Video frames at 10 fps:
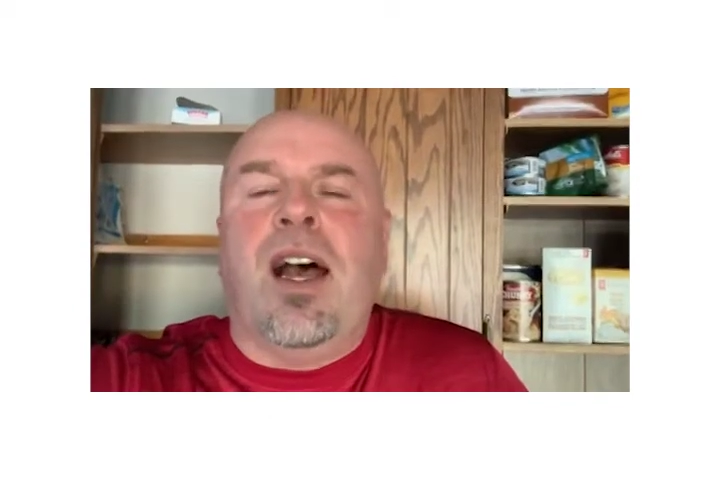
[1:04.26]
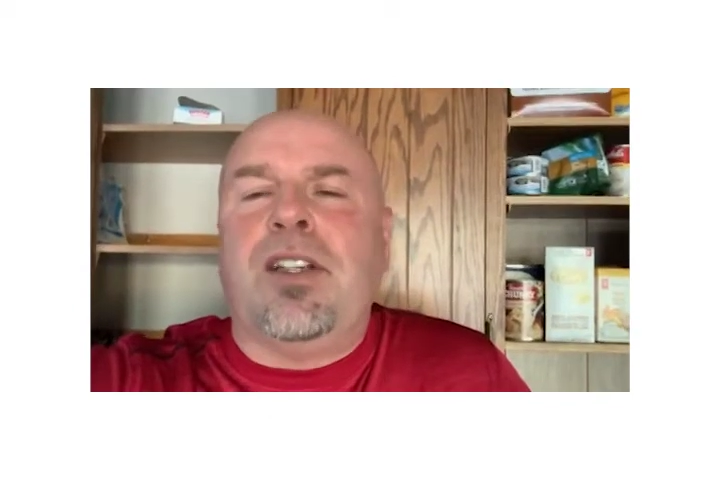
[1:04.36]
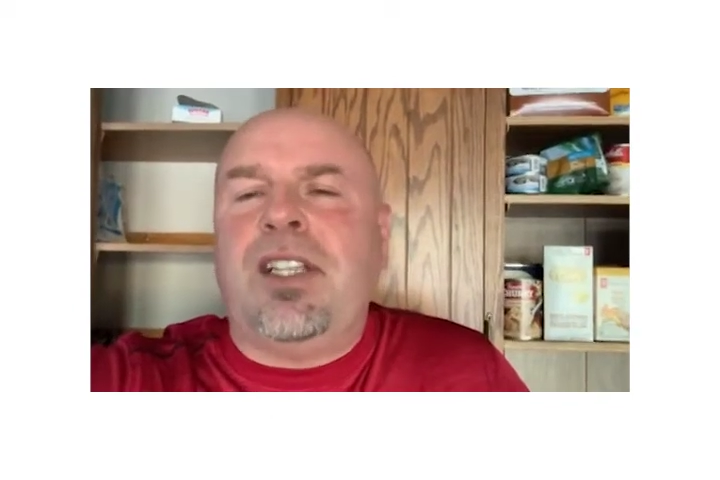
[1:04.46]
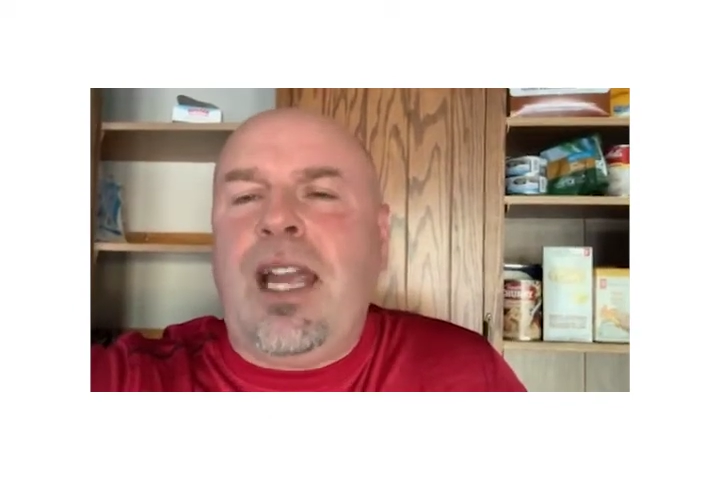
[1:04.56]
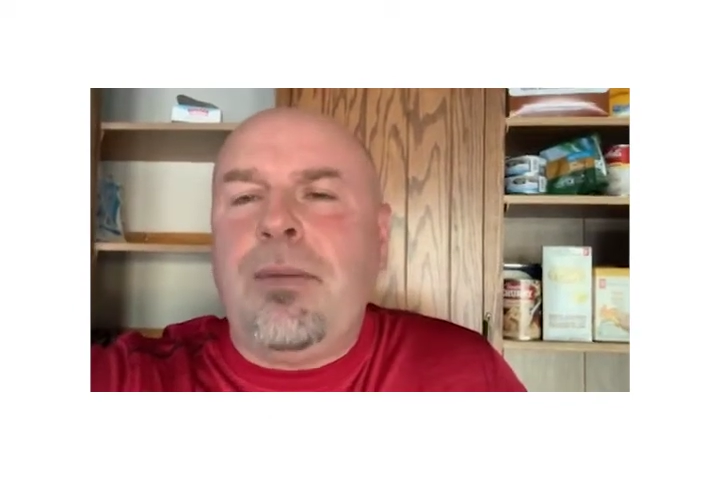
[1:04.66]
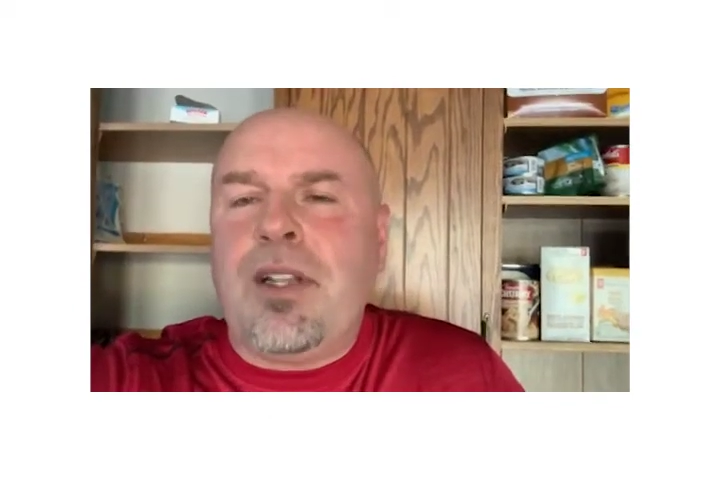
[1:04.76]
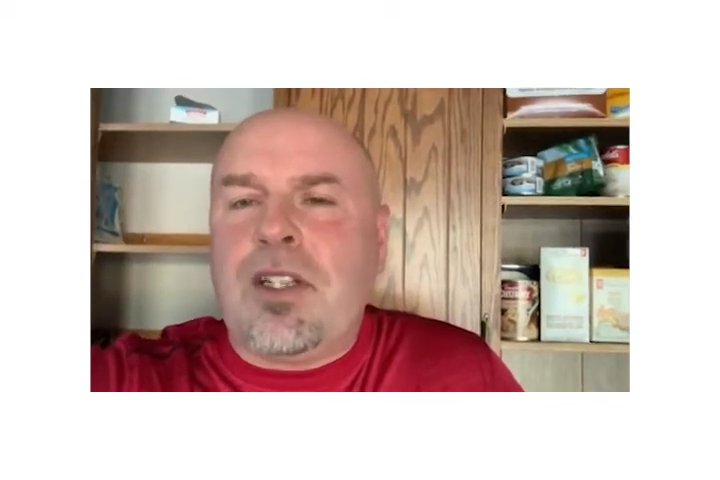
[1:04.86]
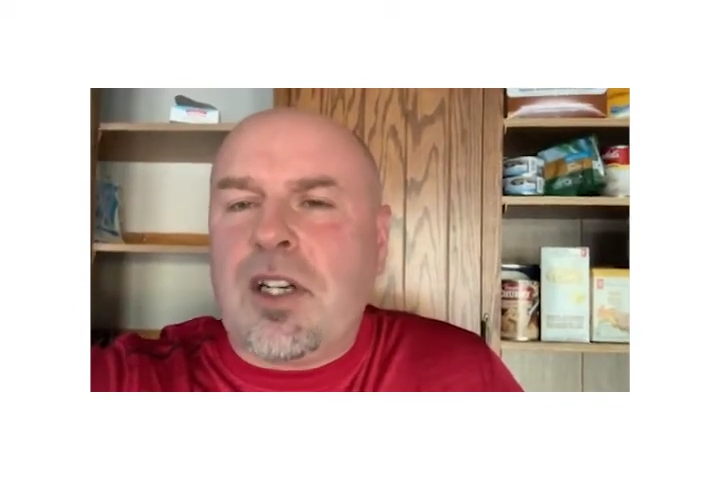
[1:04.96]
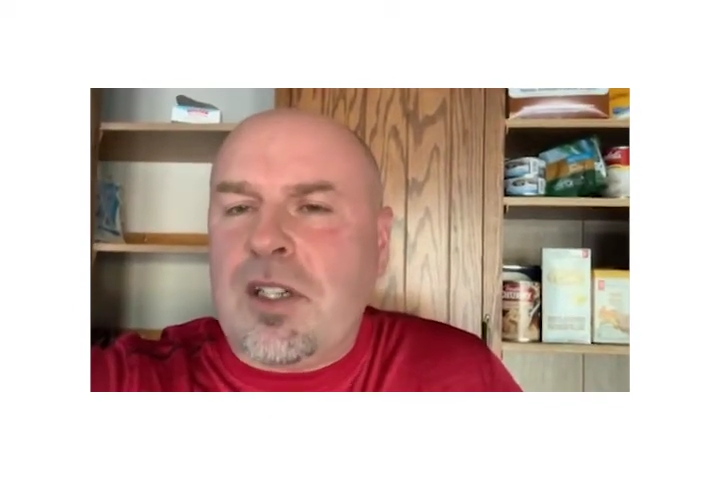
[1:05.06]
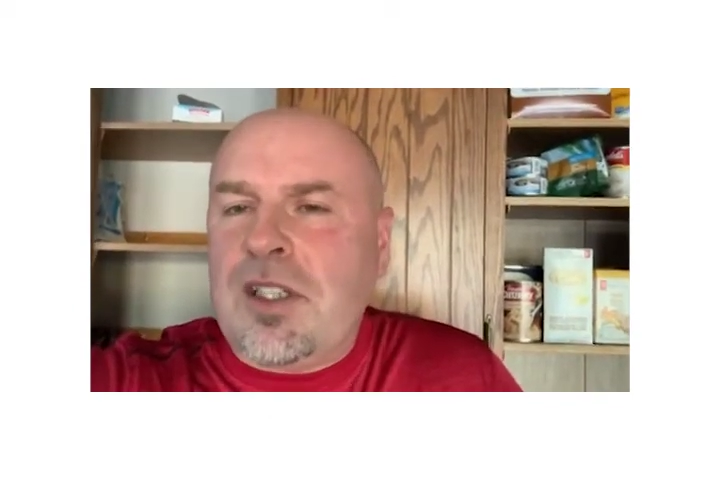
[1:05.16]
She came to the
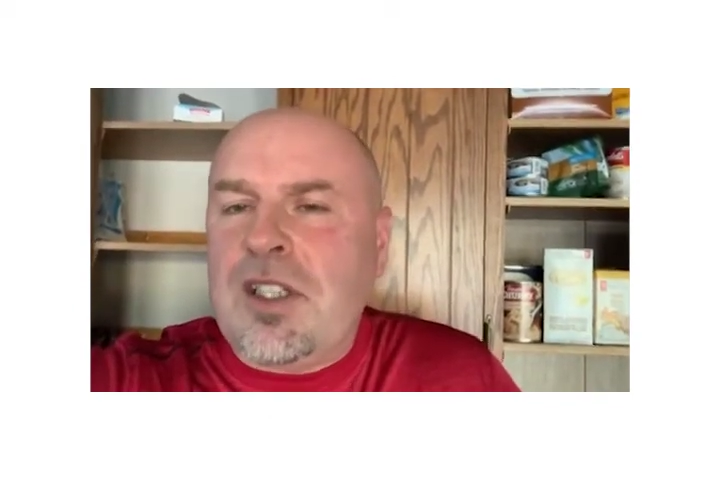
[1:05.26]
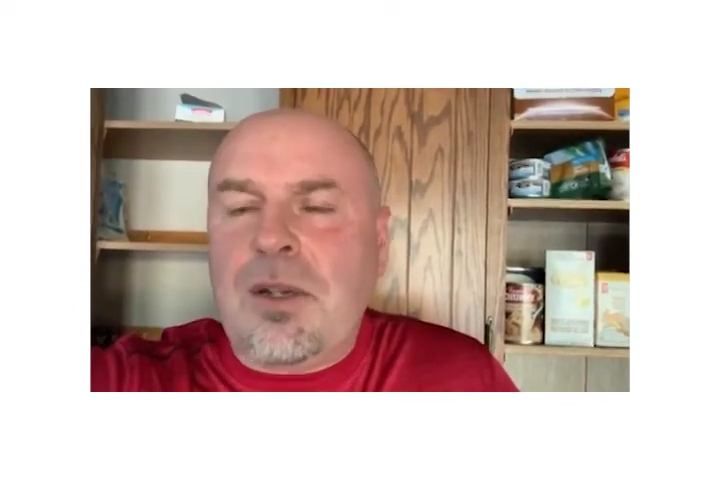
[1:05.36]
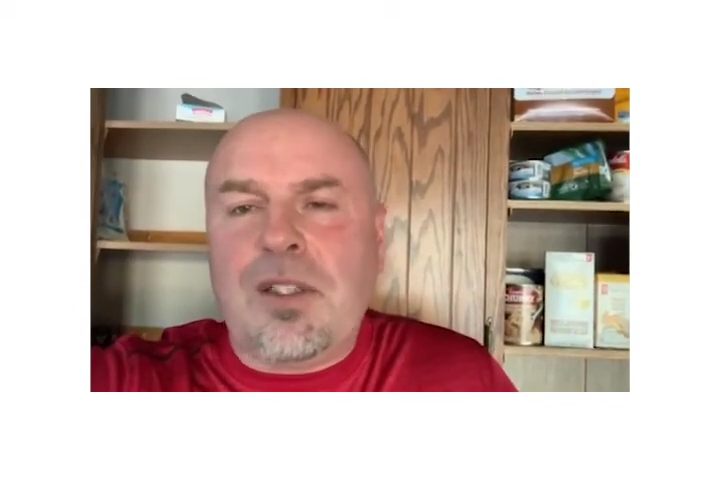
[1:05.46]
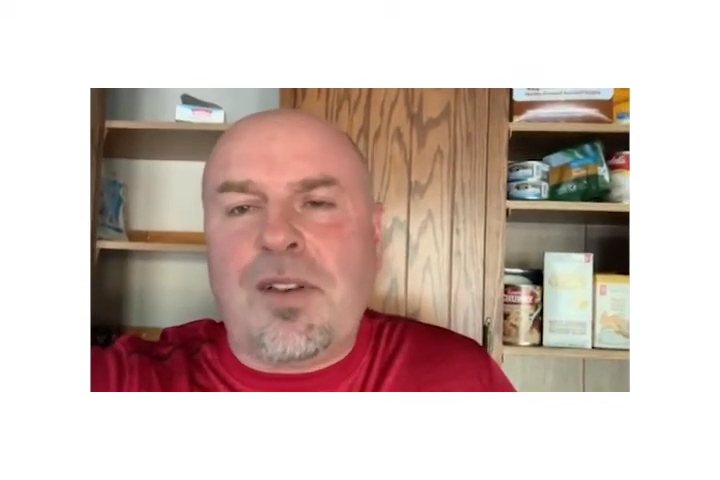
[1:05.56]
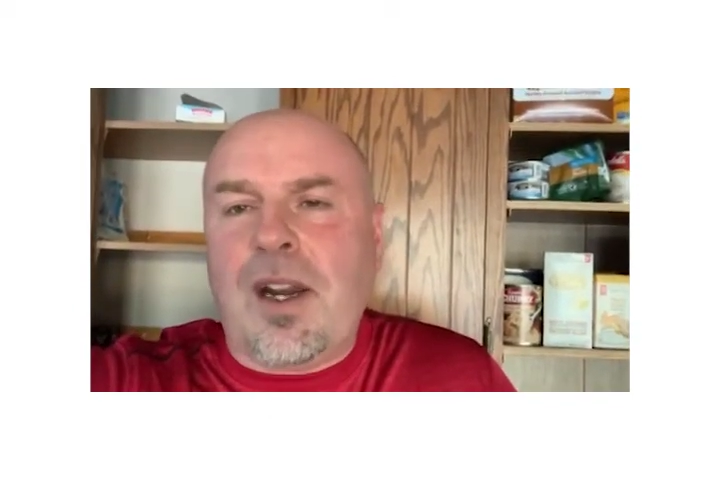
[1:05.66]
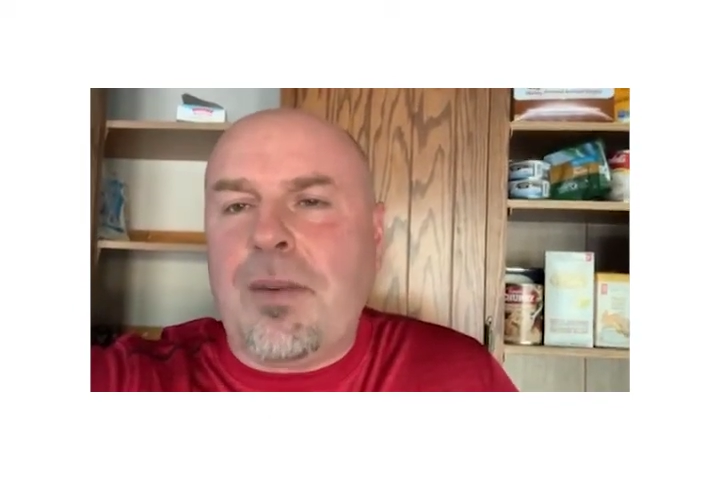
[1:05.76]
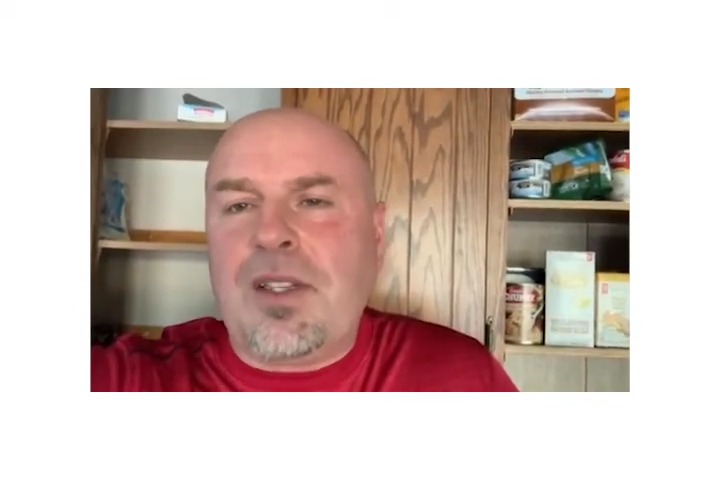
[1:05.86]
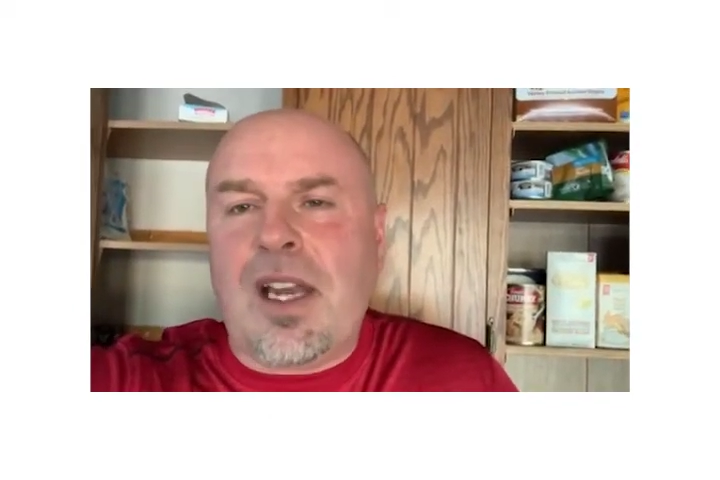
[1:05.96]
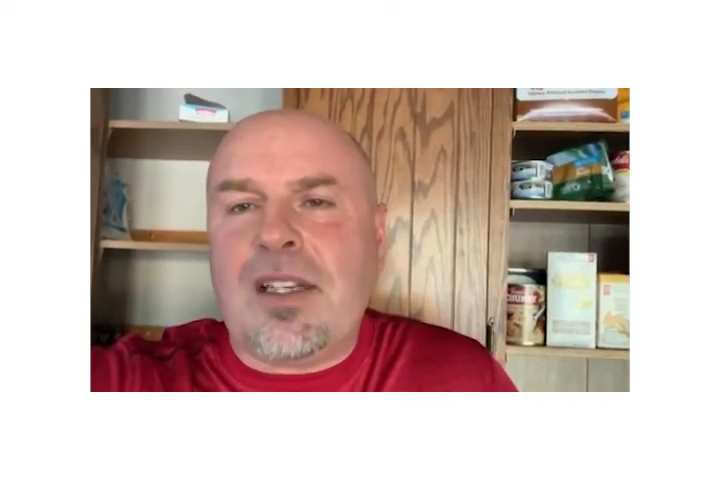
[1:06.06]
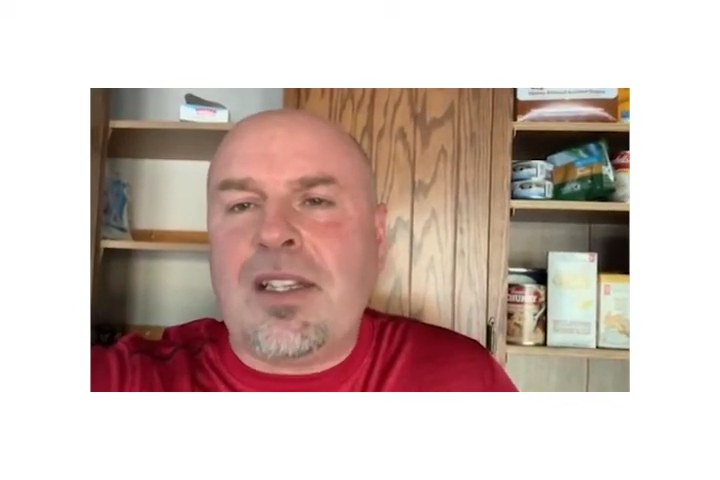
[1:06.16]
church and she was very
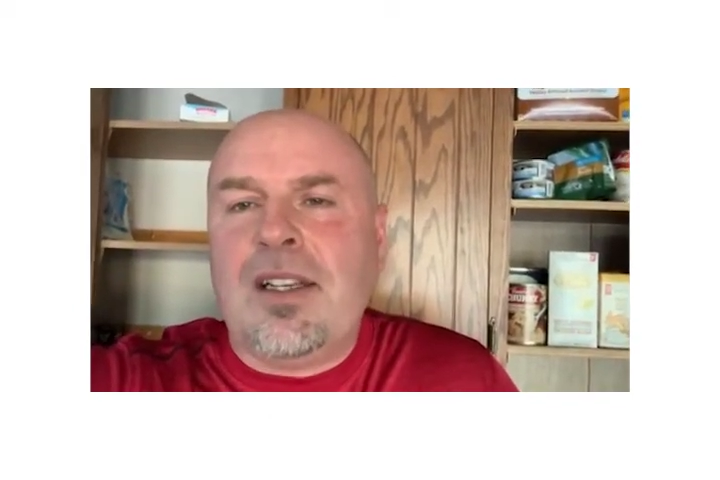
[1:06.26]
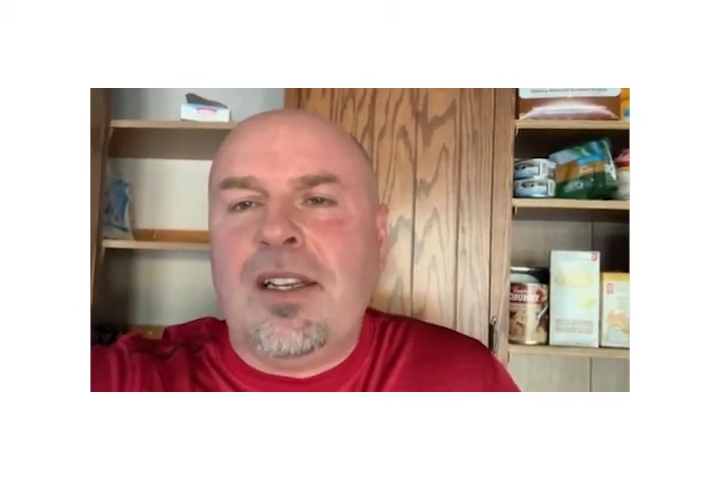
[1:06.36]
upset,